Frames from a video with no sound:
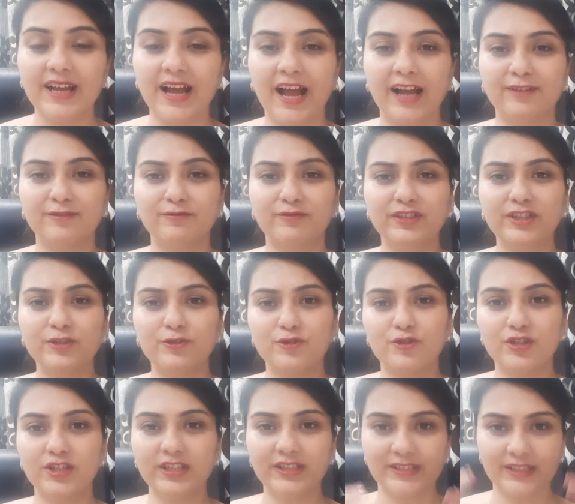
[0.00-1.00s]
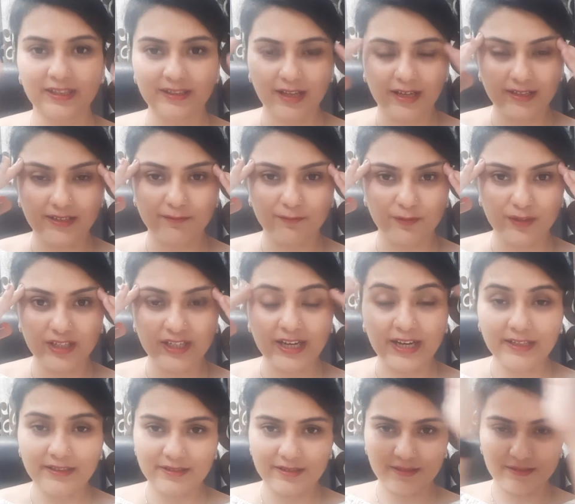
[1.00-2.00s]
And we usually say that we
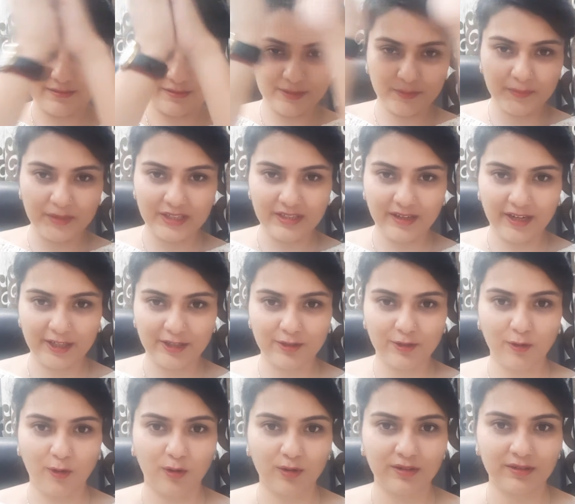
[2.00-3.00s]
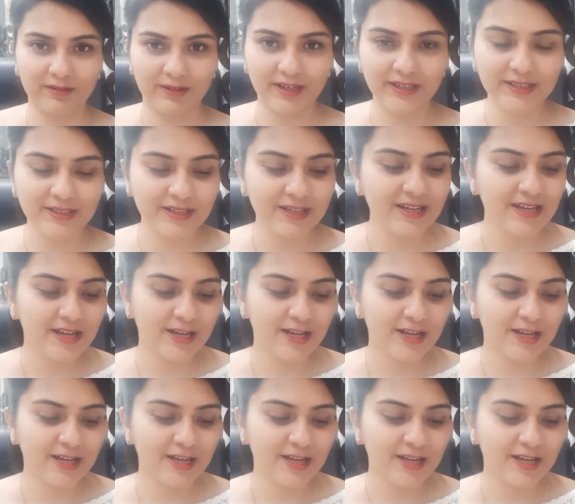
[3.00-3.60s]
hit the midnight clock, right?